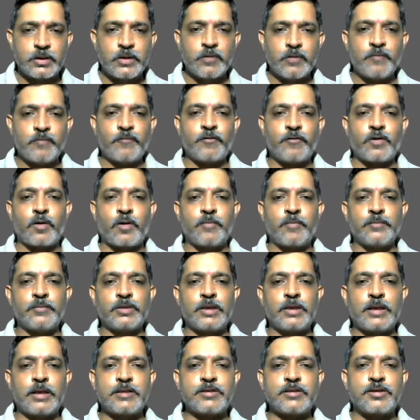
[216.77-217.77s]
from
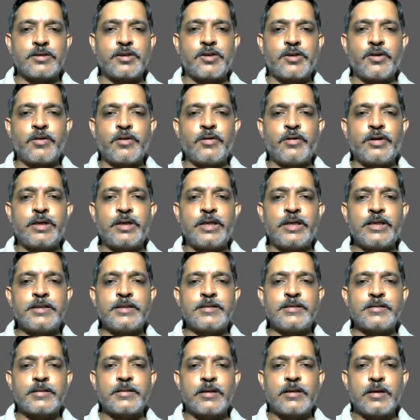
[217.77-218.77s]
the
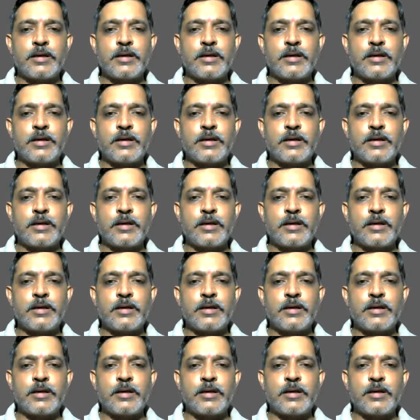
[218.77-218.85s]
Securities